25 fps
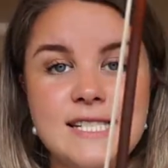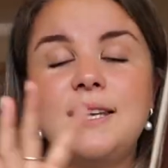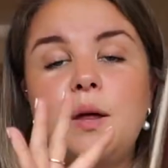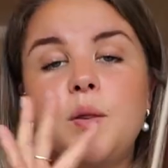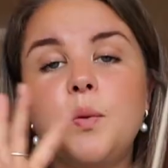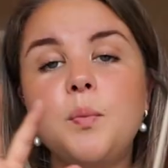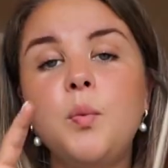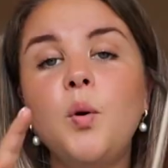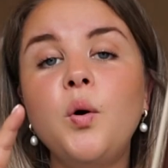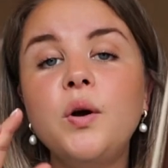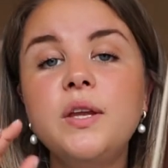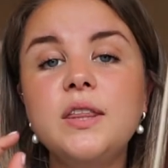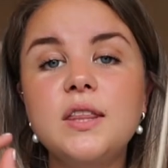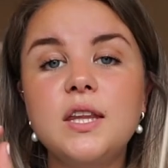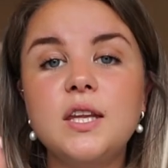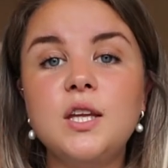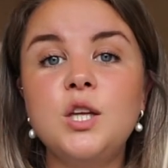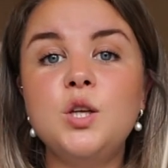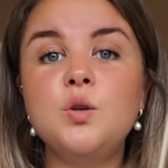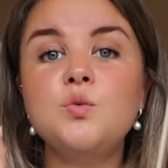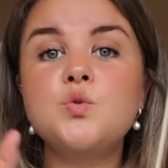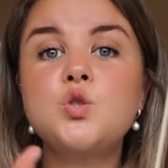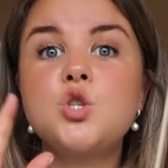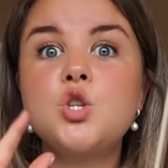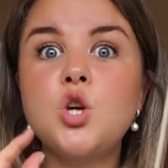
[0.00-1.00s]
Now, the point that
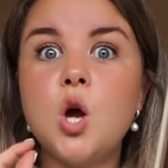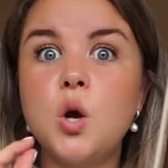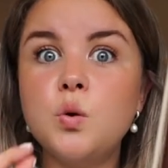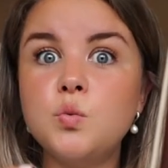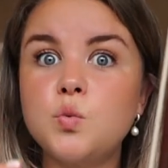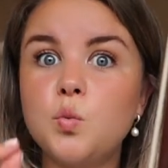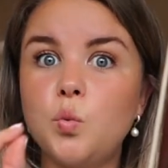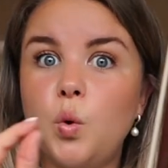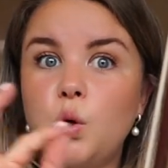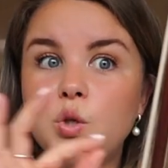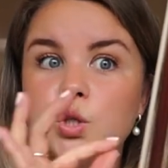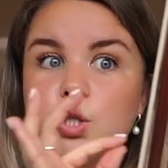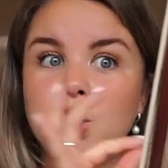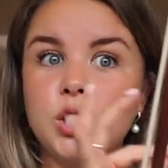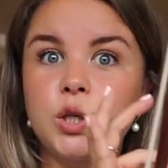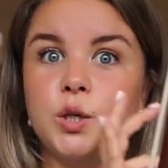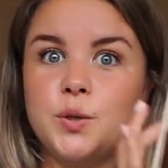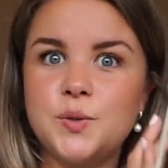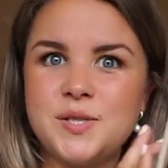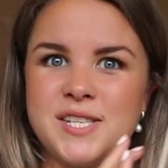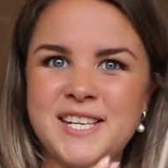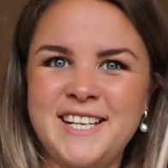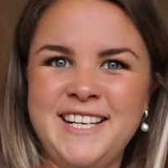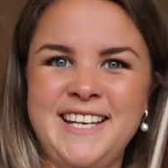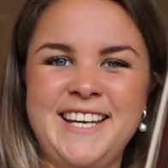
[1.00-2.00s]
you don't want to
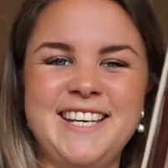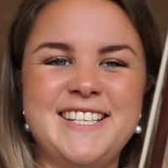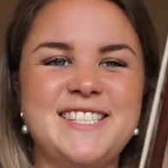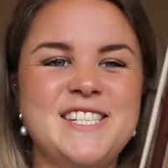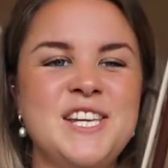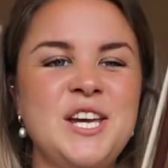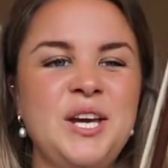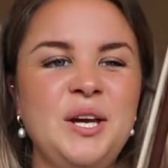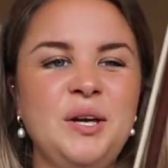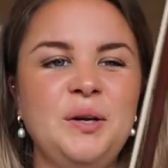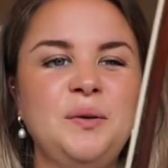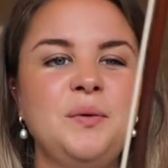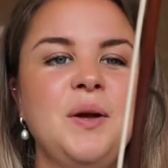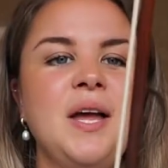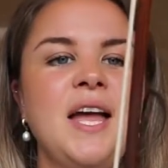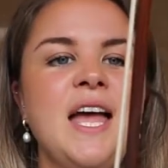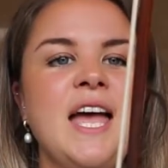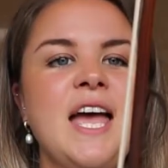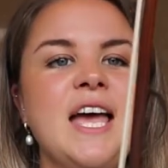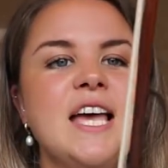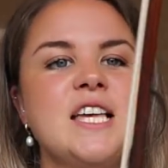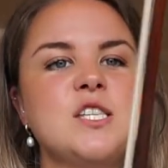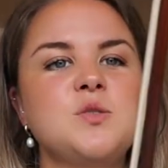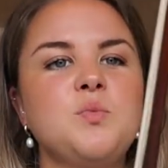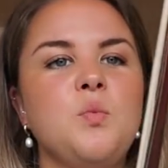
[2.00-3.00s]
loosen it to
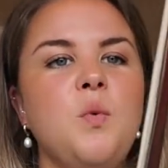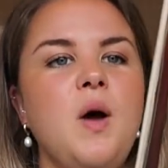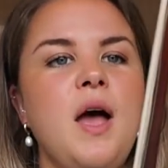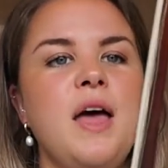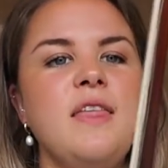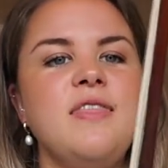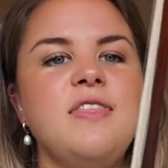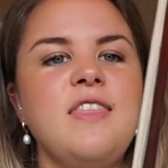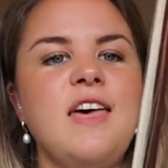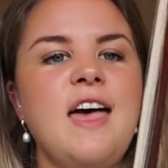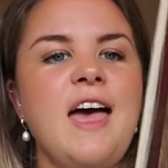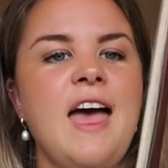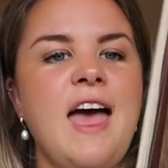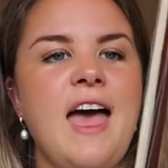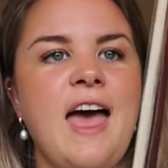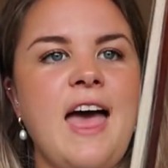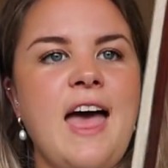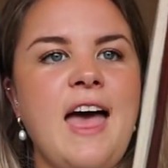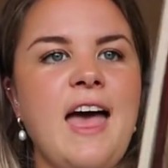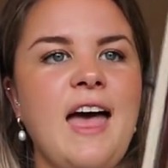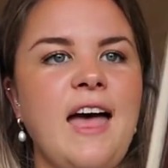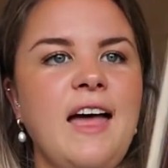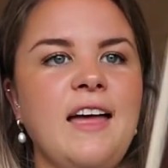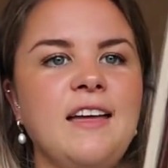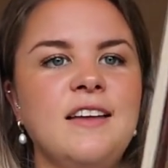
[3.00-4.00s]
is when the
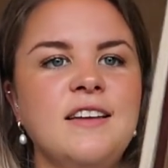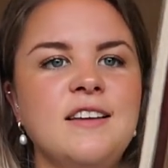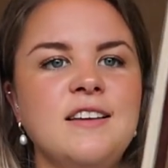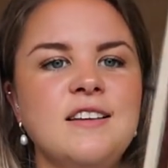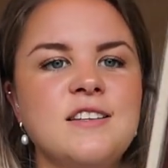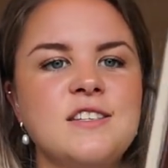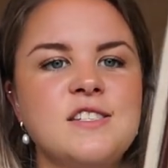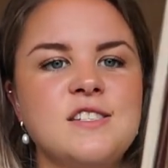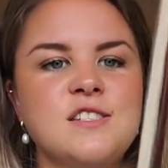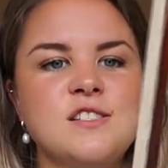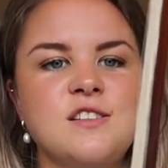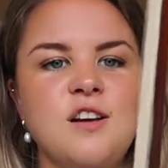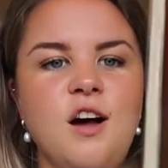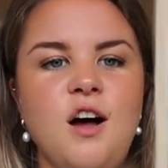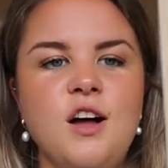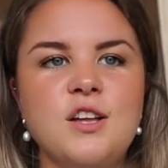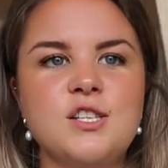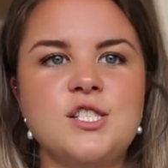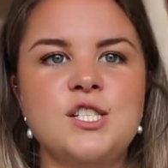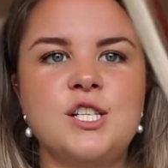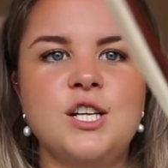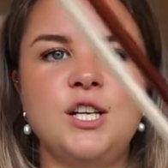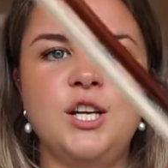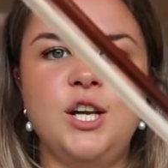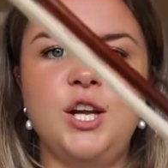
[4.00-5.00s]
hair
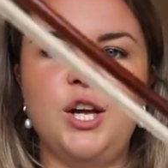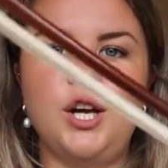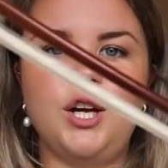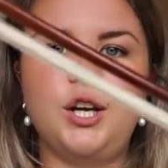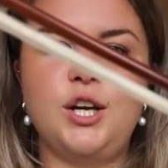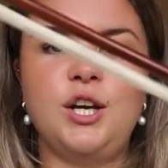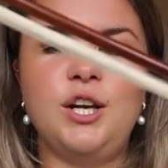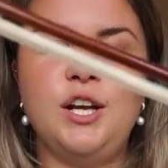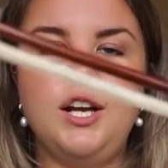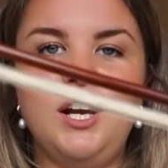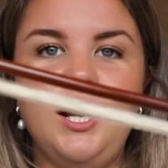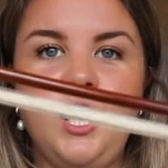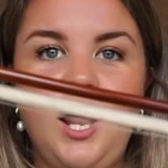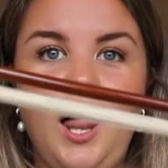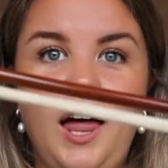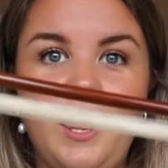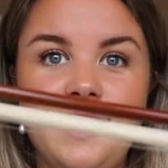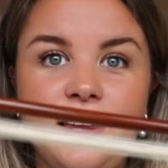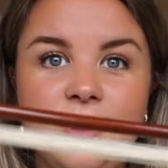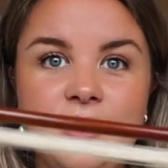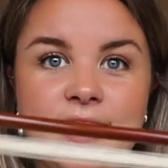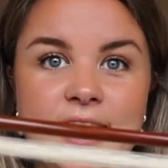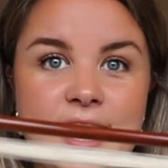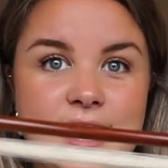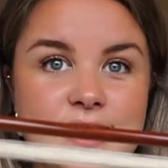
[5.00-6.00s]
starts to look
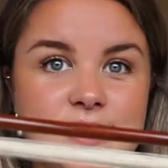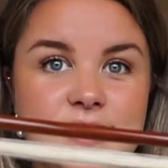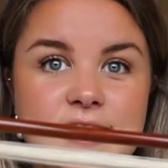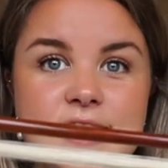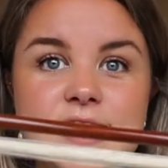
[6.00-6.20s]
like this.